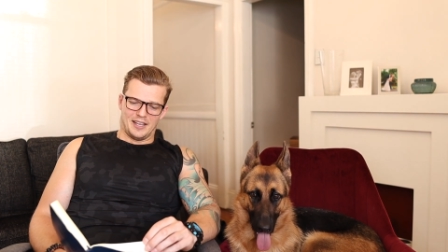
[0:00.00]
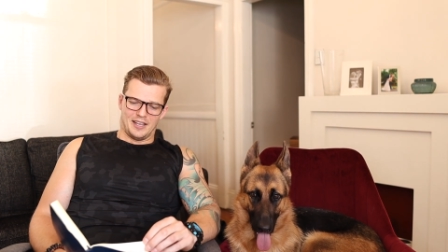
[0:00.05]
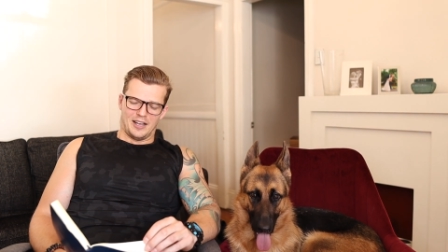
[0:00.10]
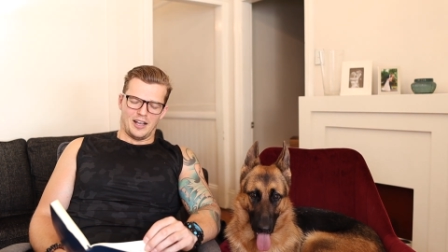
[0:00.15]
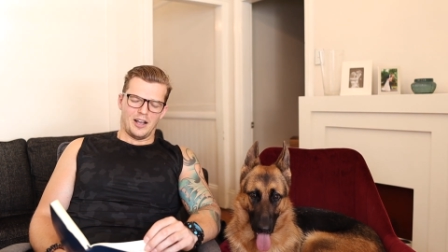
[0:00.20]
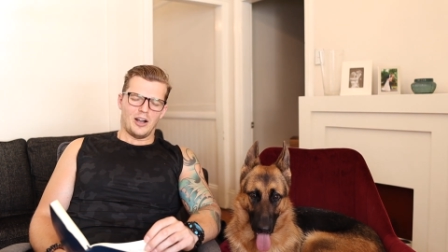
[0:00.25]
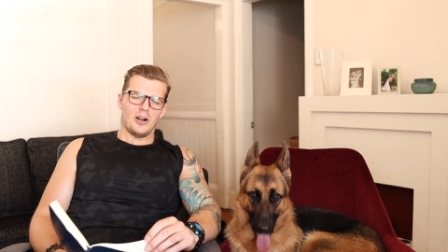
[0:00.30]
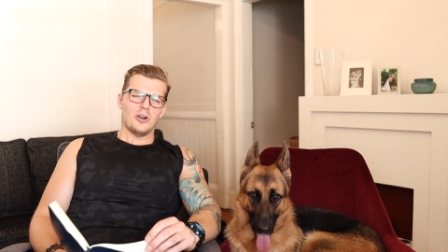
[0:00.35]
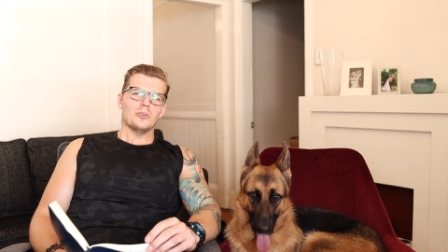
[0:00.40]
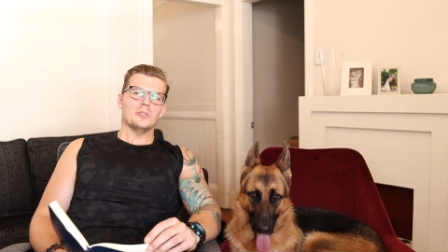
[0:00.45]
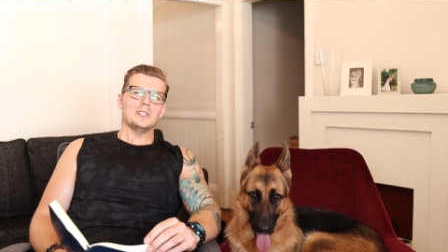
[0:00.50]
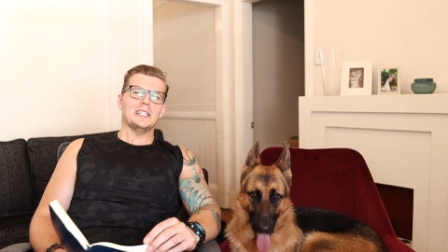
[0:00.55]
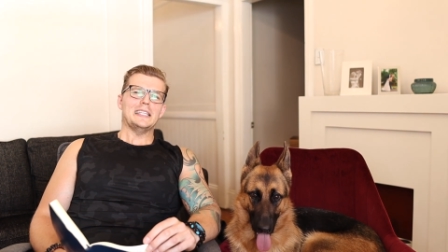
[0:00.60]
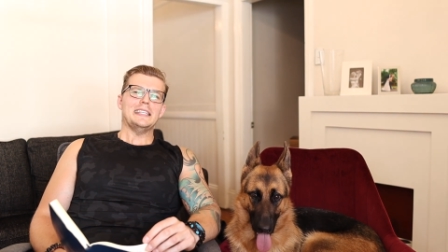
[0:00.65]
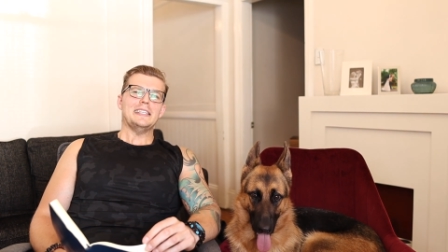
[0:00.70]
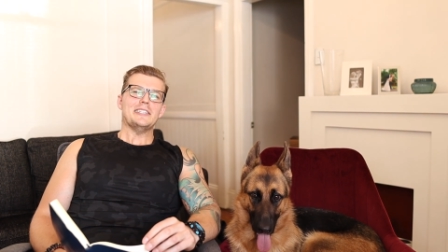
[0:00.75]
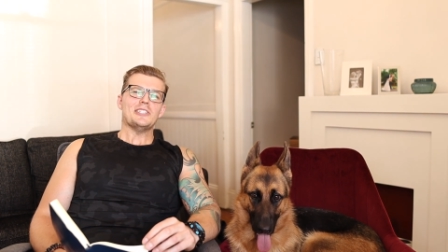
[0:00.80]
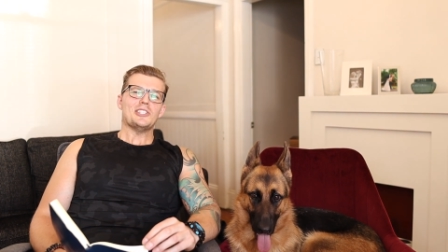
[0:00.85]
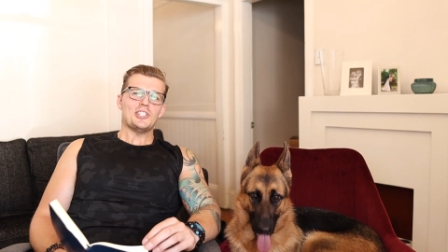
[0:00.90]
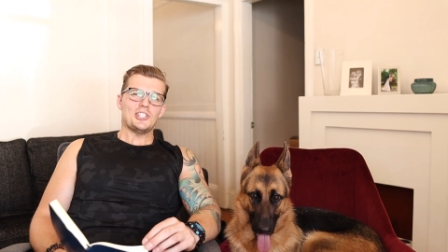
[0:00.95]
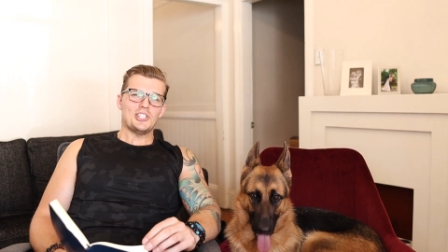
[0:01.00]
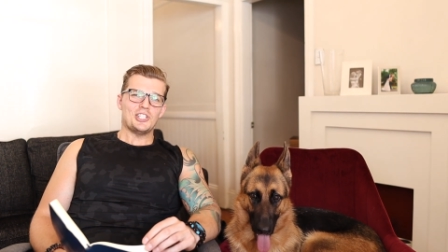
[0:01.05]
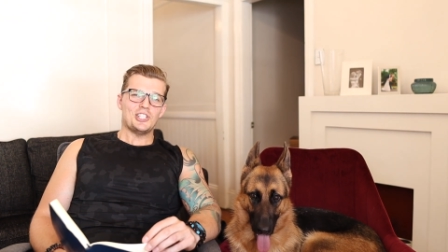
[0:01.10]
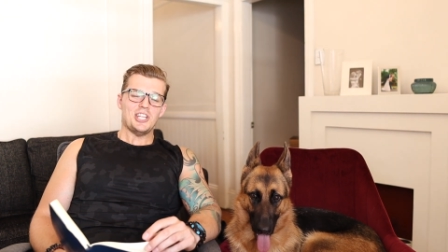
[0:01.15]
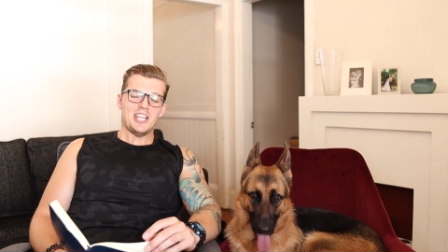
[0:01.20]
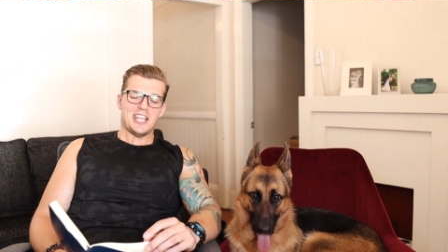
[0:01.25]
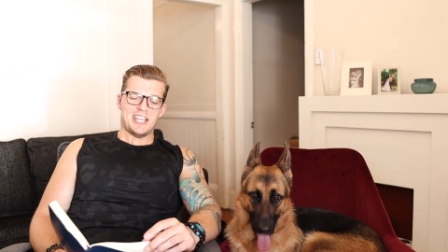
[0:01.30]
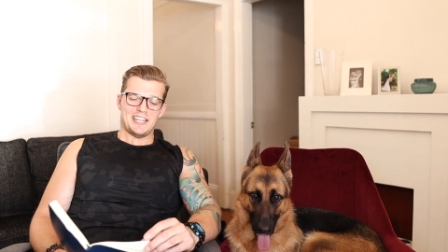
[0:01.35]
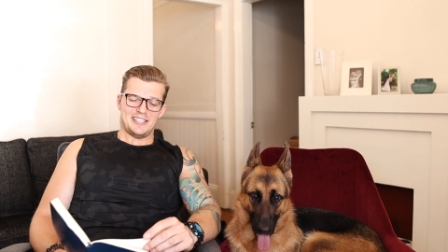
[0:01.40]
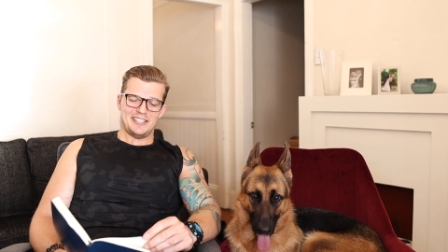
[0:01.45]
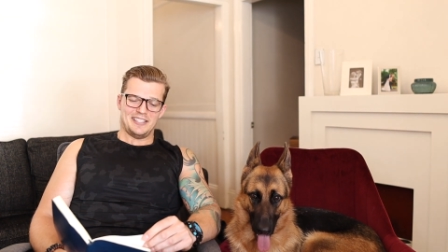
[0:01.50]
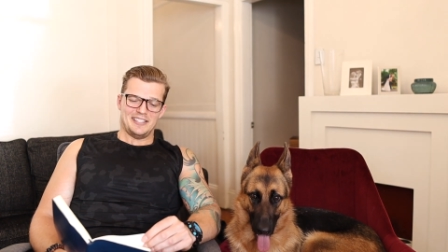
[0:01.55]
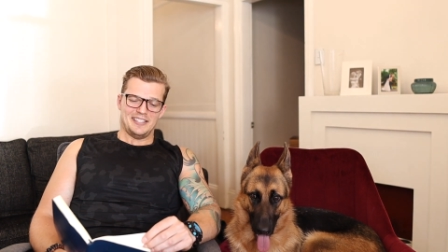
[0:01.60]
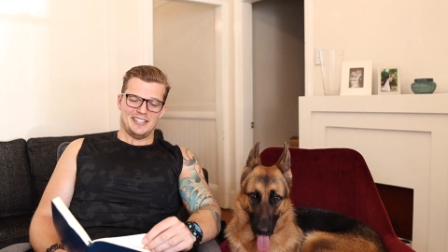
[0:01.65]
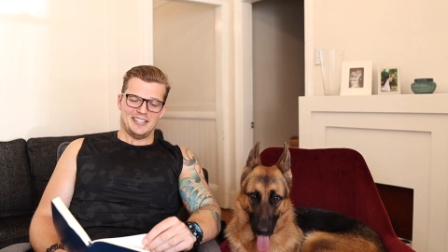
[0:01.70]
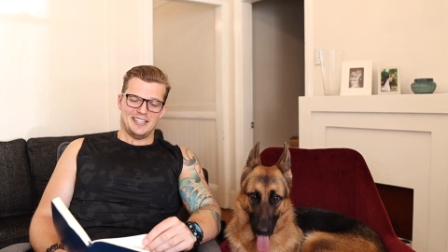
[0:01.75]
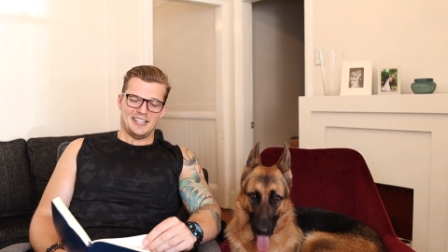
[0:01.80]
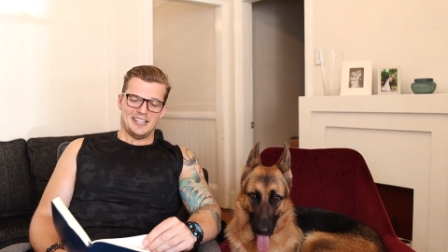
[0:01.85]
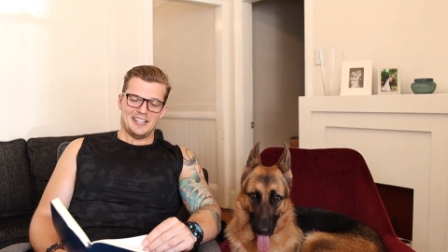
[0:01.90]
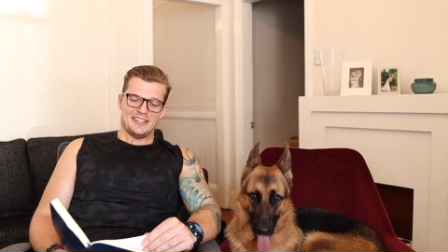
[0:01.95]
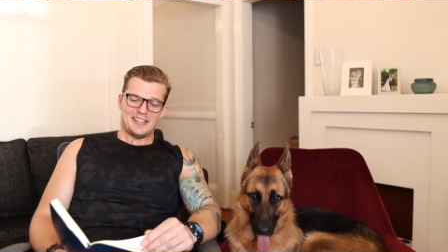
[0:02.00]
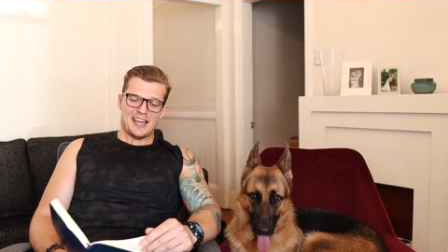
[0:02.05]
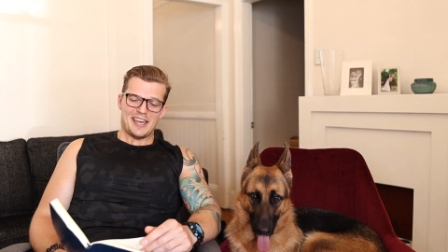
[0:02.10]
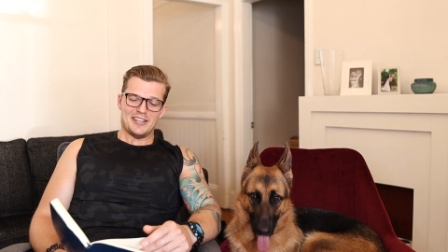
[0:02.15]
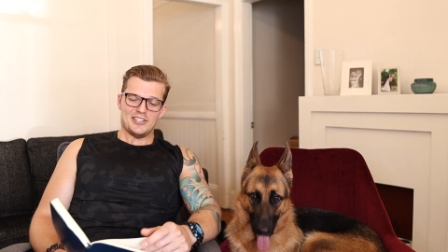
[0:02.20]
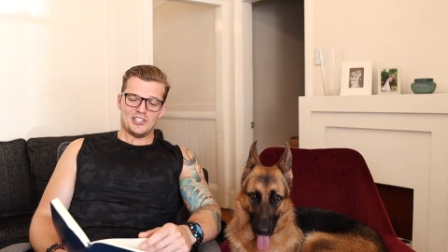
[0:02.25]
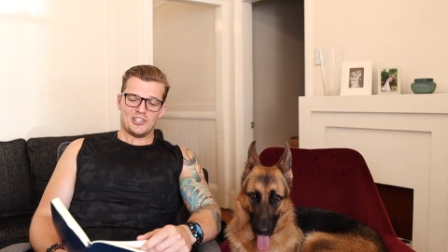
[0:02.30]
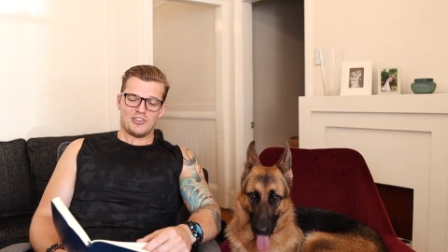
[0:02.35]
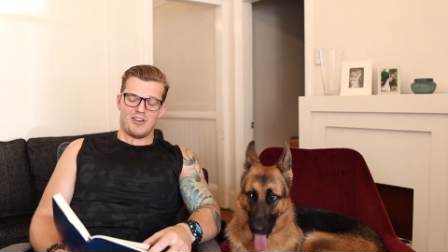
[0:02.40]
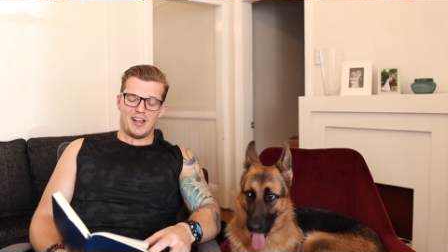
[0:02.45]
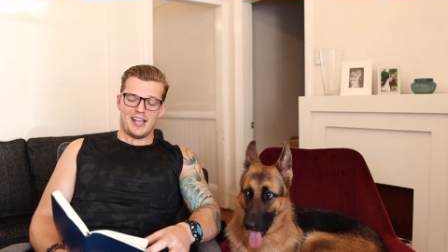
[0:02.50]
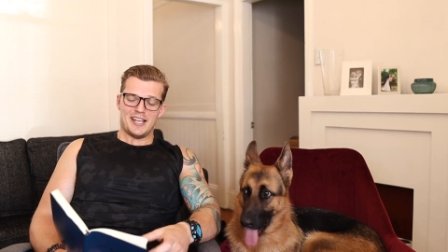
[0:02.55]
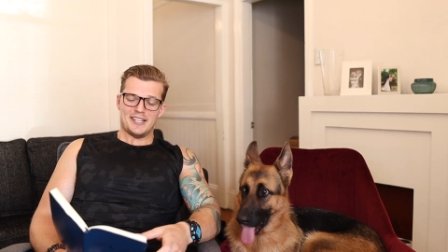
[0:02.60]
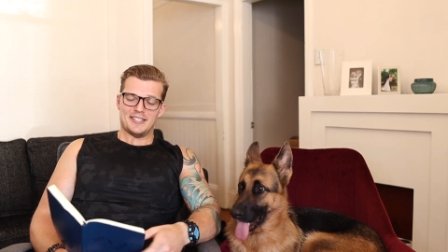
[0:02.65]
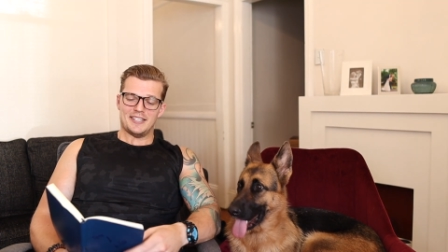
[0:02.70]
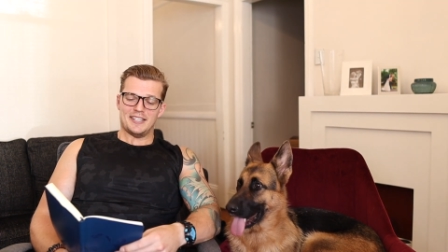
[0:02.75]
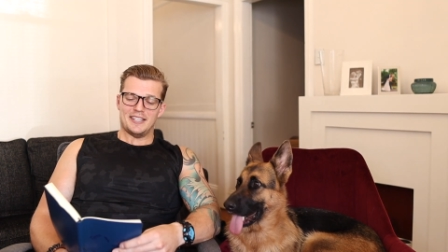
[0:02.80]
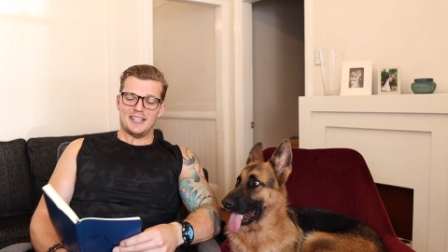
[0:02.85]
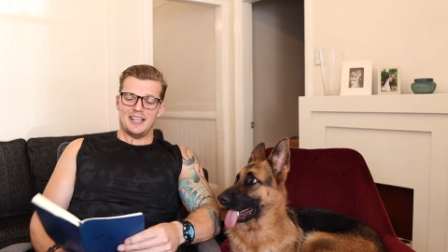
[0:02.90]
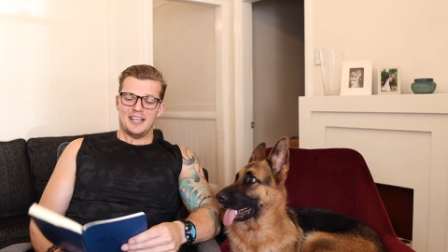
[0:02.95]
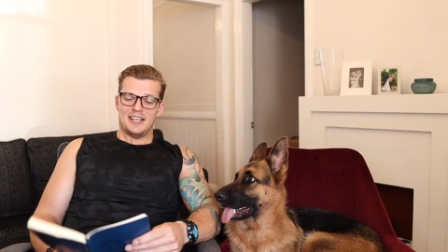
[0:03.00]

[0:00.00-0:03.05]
Holy shit. That is crazy.